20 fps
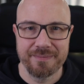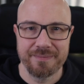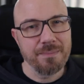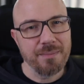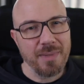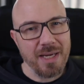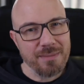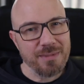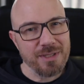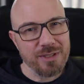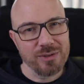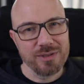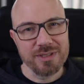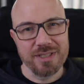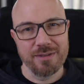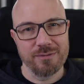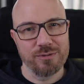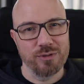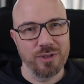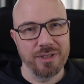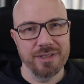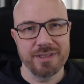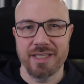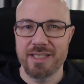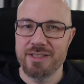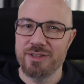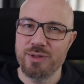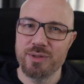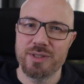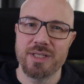Maybe you're different
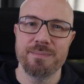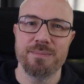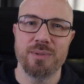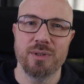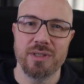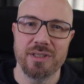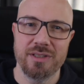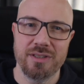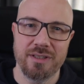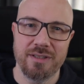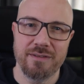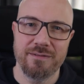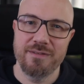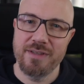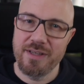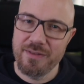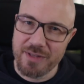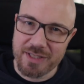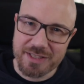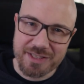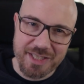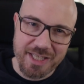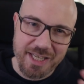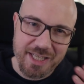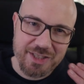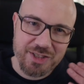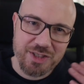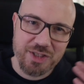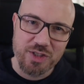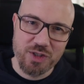and you can pull it off. In this
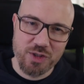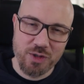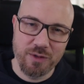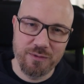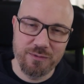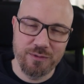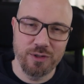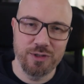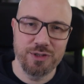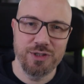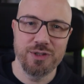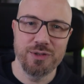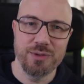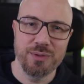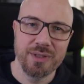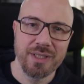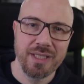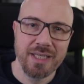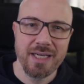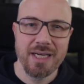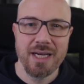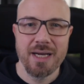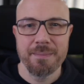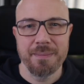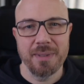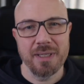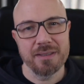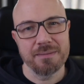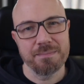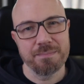case, good for you.
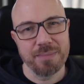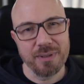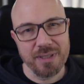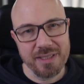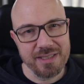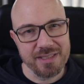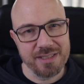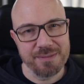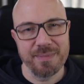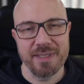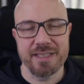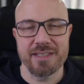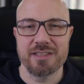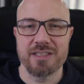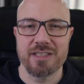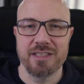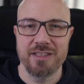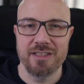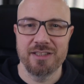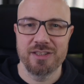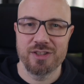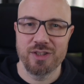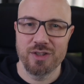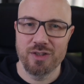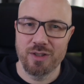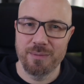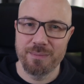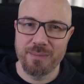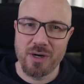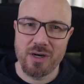But please make it clear to
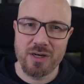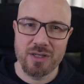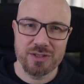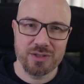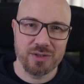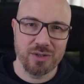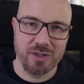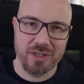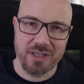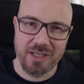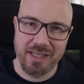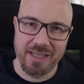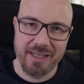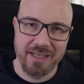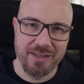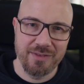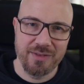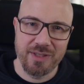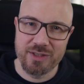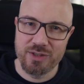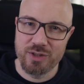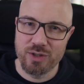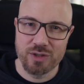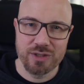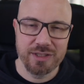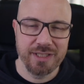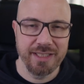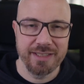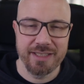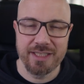your boss or client that you're
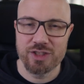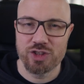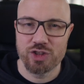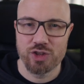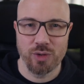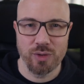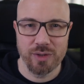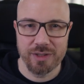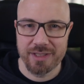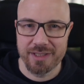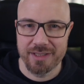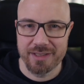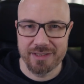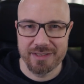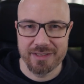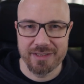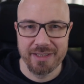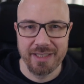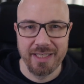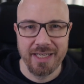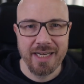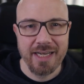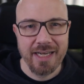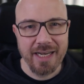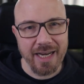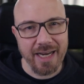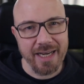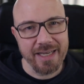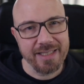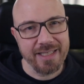taking shortcuts.
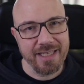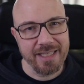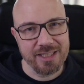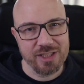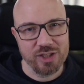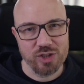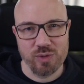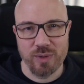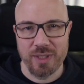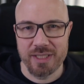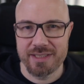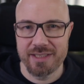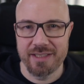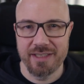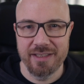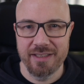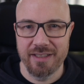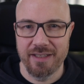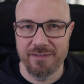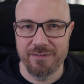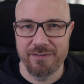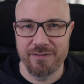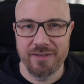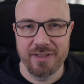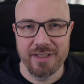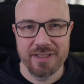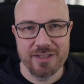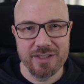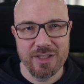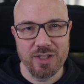I can't stress it enough.
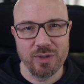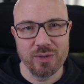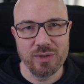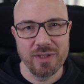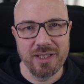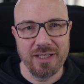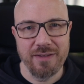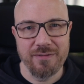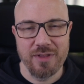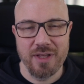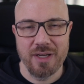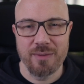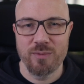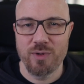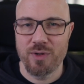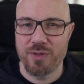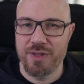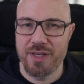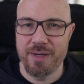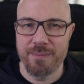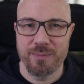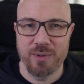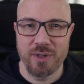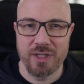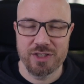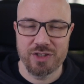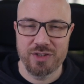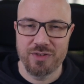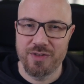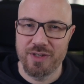Don't leave them with the
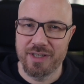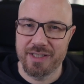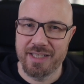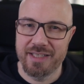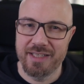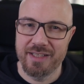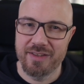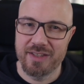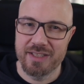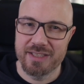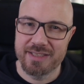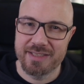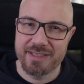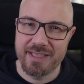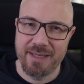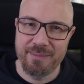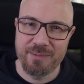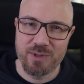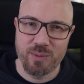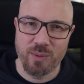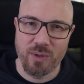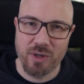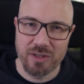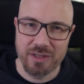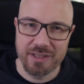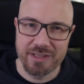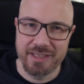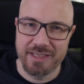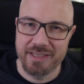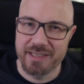impression they're getting the same
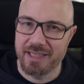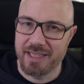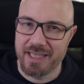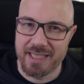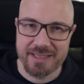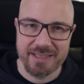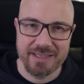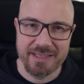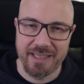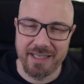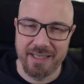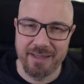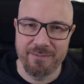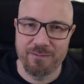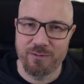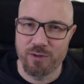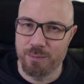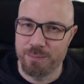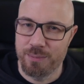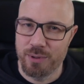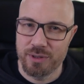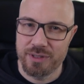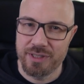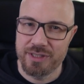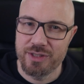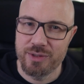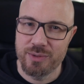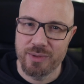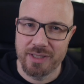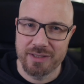quality in less time for putting
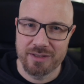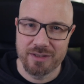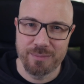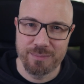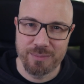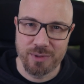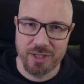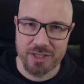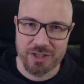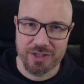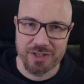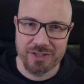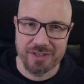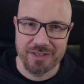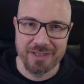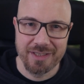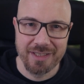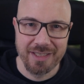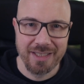you under pressure.